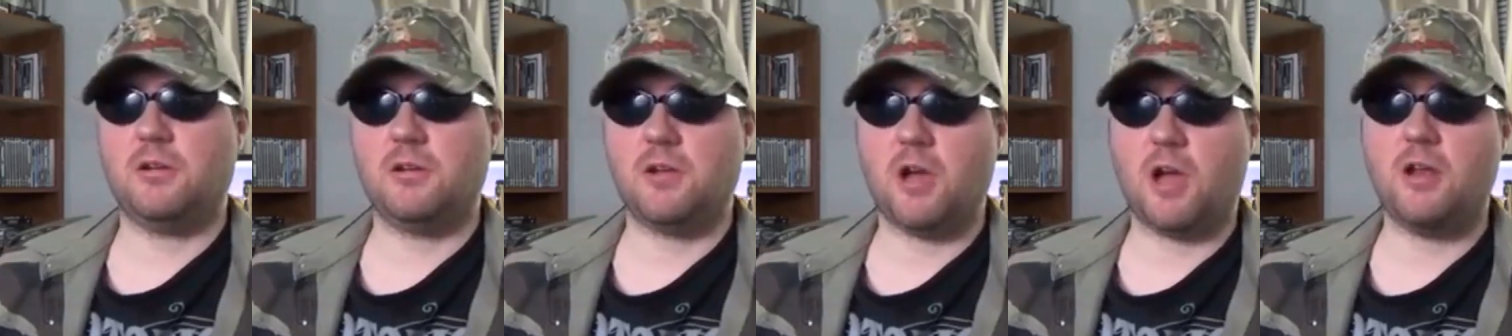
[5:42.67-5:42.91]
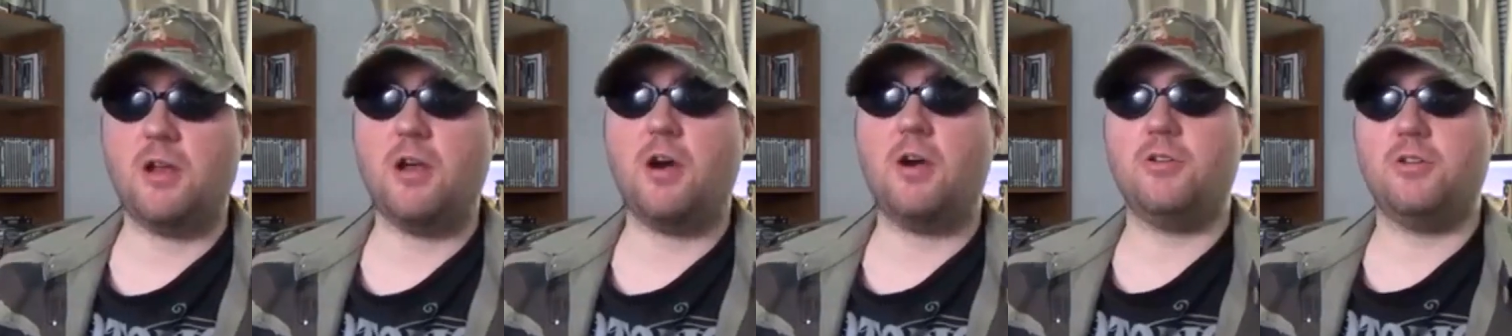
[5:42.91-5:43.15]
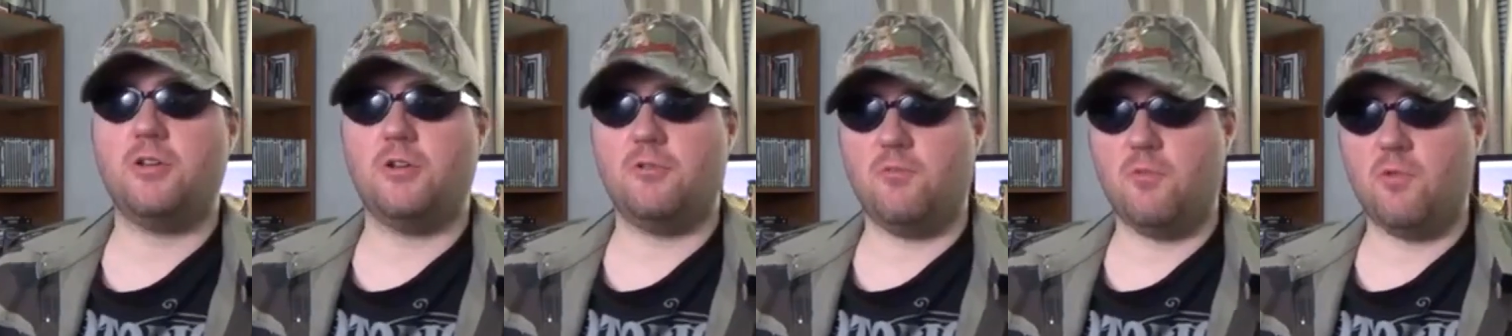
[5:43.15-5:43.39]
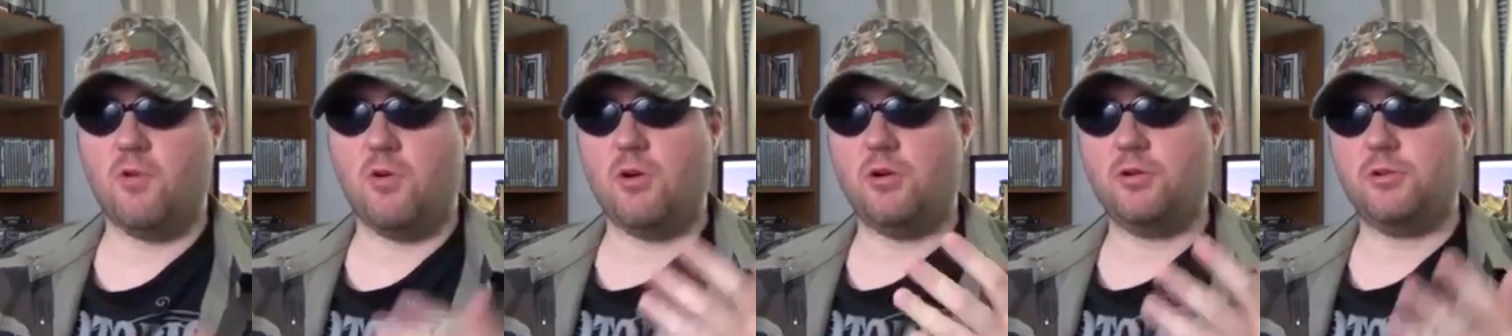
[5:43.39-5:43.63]
I know you
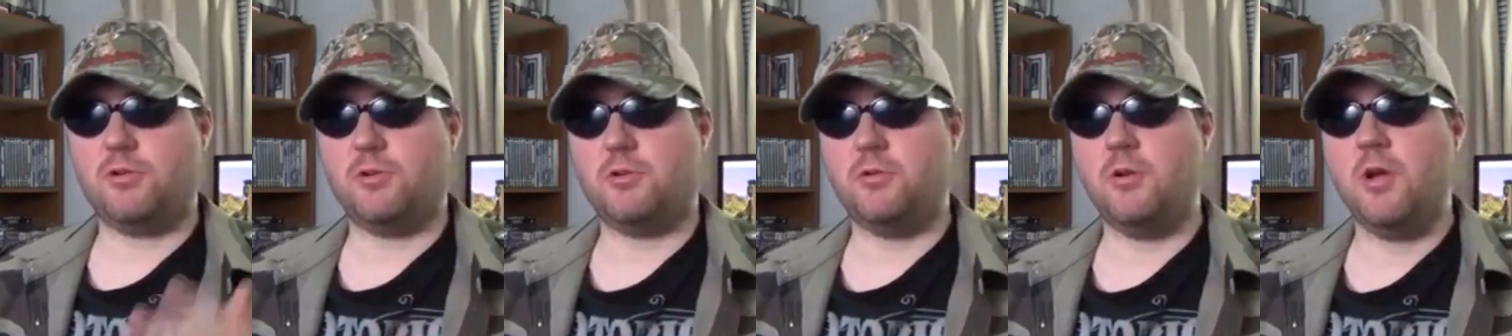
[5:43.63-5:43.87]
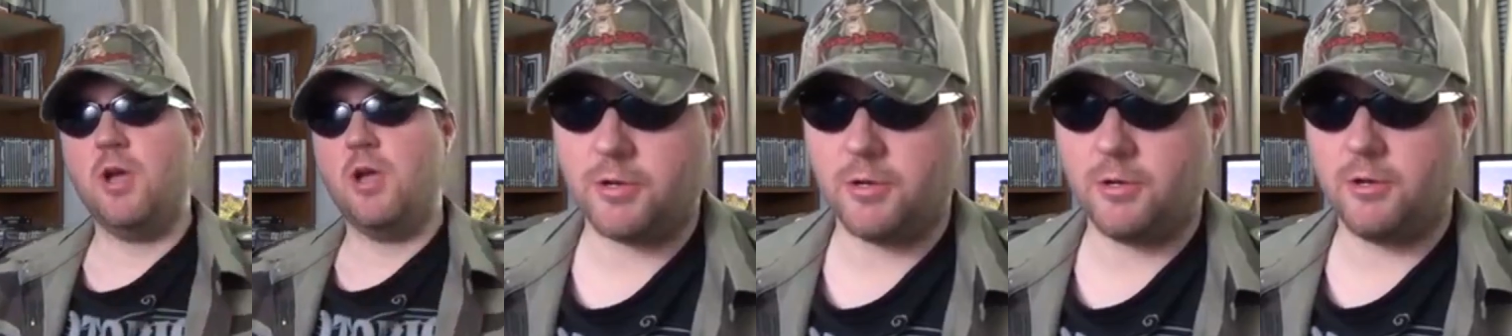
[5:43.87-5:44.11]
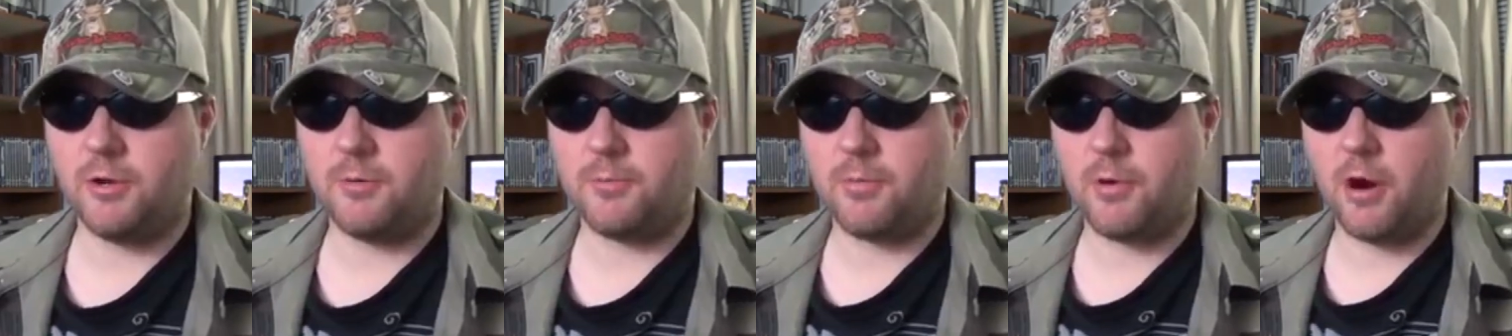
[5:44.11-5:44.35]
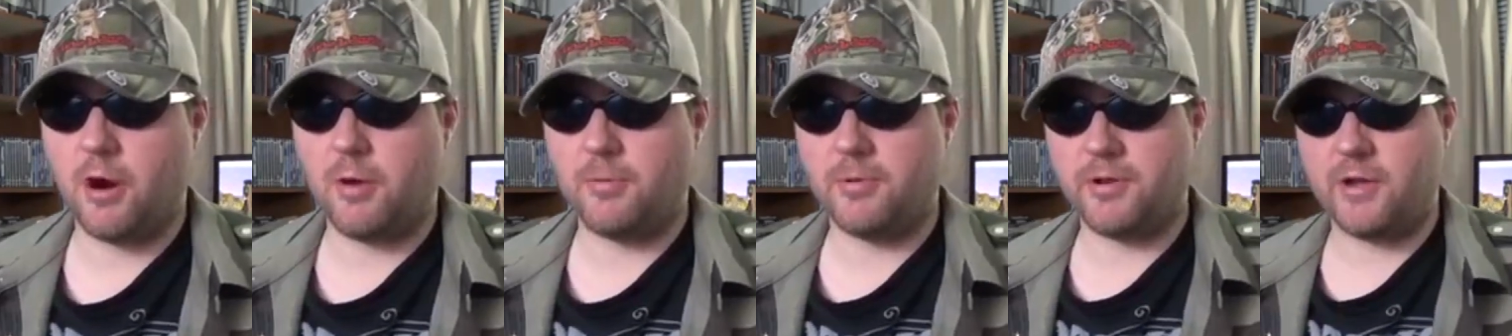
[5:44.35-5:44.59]
want to. You're
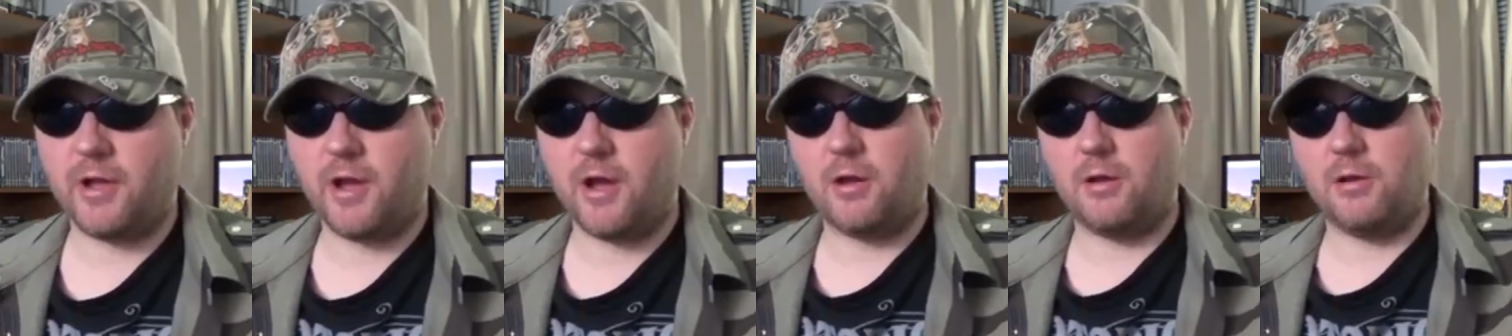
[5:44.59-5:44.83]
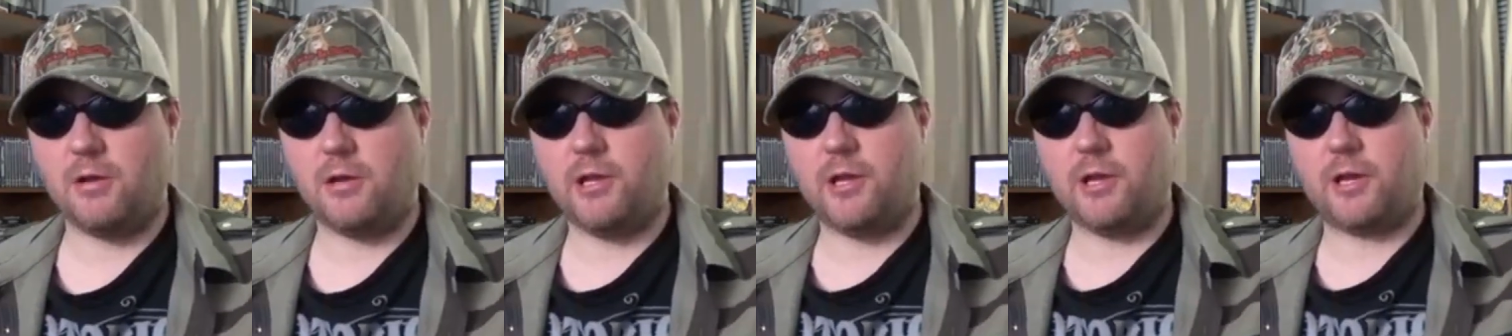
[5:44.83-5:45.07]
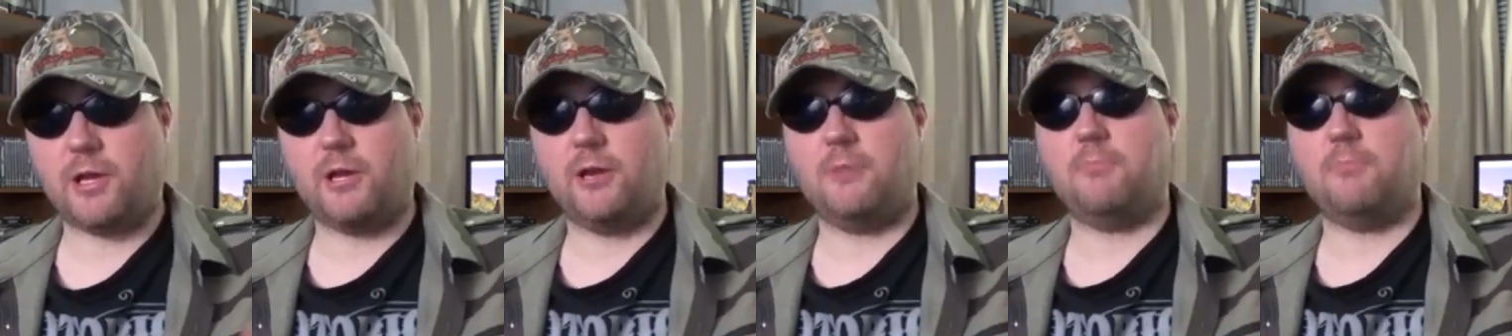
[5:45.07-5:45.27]
probably out licking a